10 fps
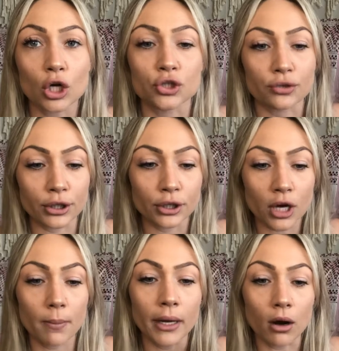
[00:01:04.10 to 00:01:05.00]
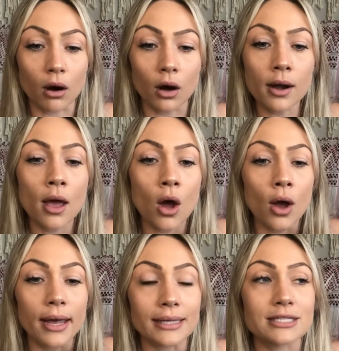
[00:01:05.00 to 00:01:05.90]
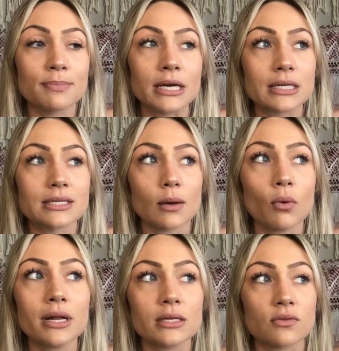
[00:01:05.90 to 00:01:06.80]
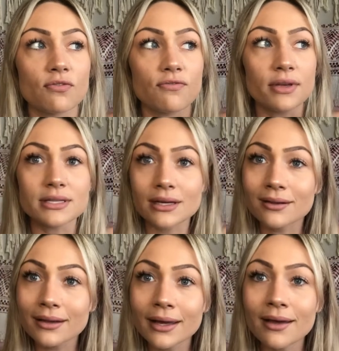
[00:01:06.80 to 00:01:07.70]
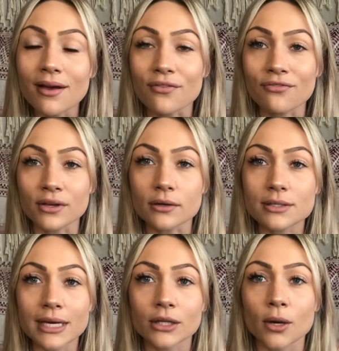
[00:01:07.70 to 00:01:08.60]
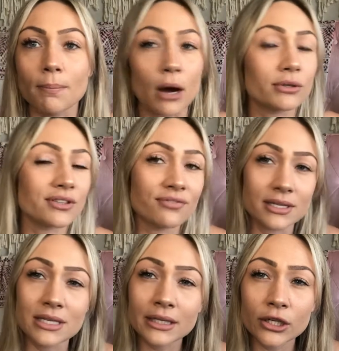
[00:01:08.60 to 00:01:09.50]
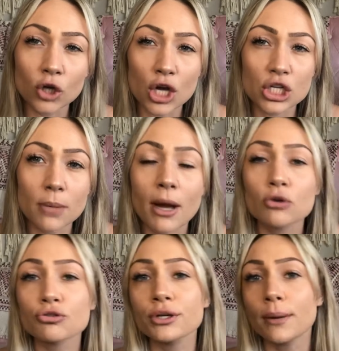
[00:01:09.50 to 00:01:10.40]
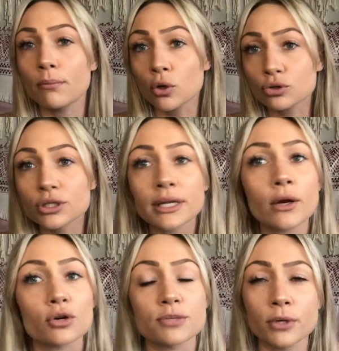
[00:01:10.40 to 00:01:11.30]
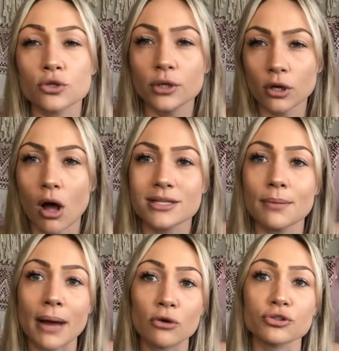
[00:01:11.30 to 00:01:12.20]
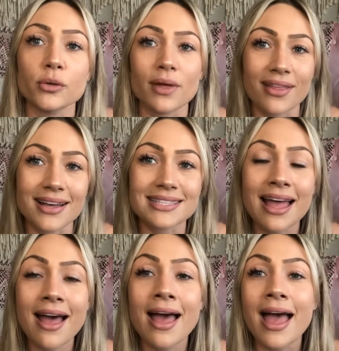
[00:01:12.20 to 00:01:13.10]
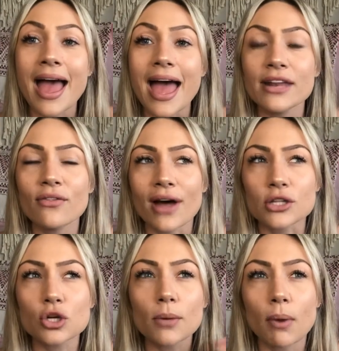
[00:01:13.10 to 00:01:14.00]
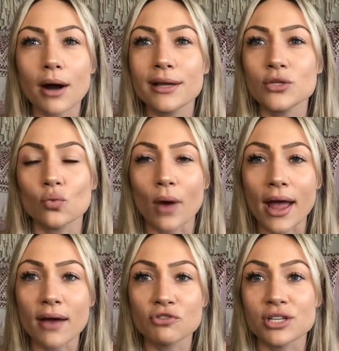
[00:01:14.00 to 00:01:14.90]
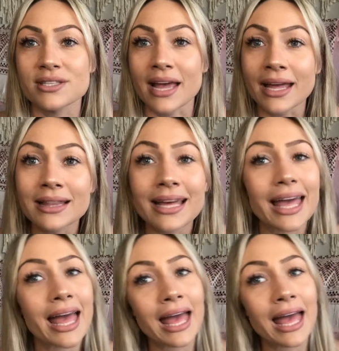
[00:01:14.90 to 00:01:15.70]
trigger coming on, it's because someone is it feels like they're about to physically cross our boundary, emotionally or spiritually cross a boundary with us. And that's our body's way of just saying like,